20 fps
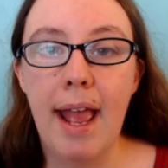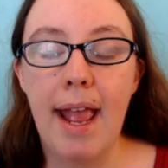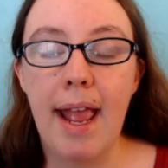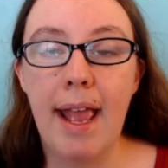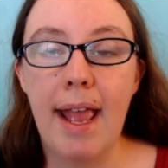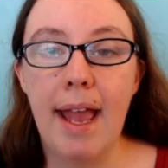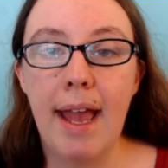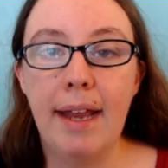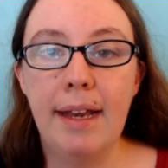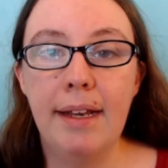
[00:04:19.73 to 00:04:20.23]

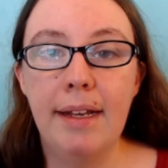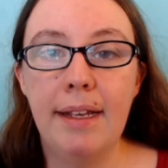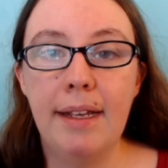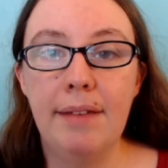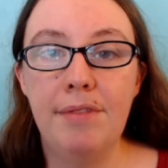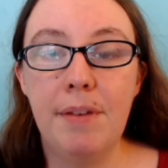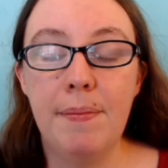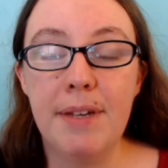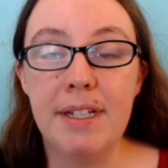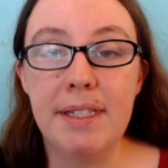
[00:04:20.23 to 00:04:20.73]
and
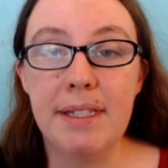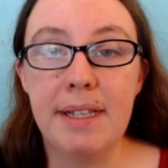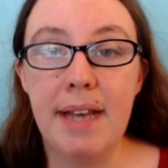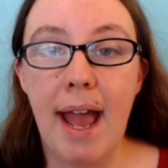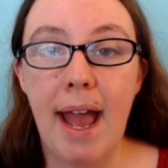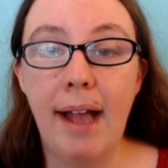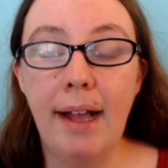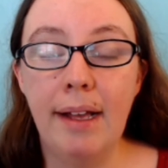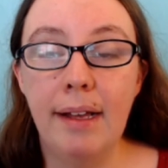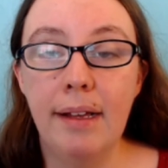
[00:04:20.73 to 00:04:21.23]
give them a
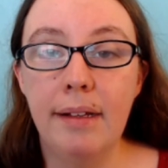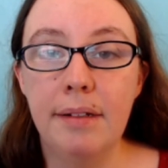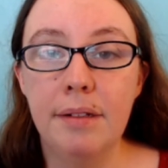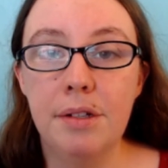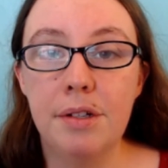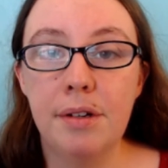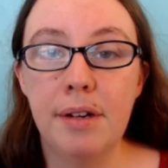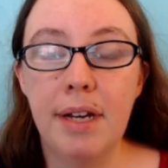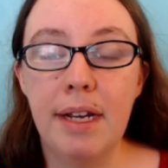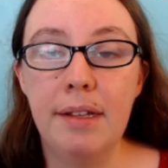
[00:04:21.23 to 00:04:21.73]
snack
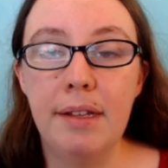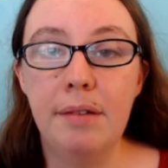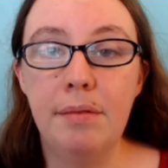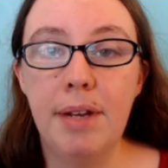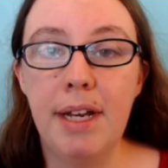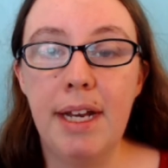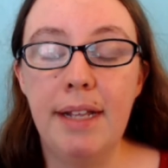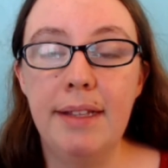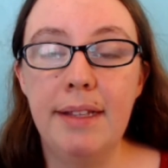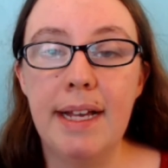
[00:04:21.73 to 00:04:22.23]
during the
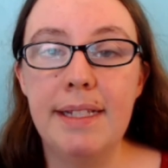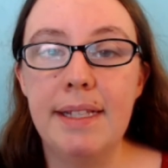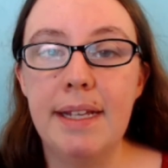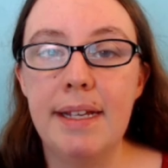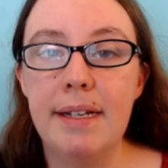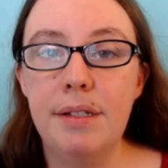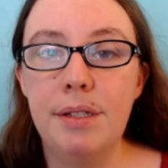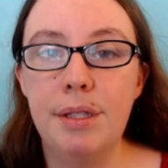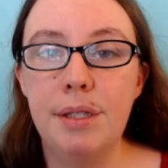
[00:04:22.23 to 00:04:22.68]
reading lesson.